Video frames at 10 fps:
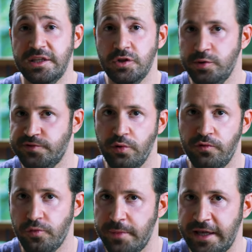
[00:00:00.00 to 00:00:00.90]
useful
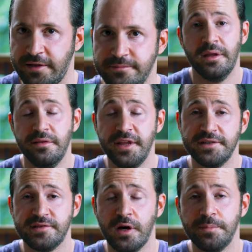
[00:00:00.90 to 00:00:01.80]
for me.
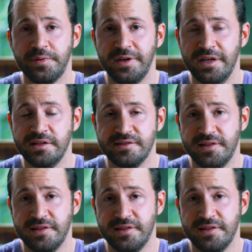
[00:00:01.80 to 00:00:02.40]
Next up is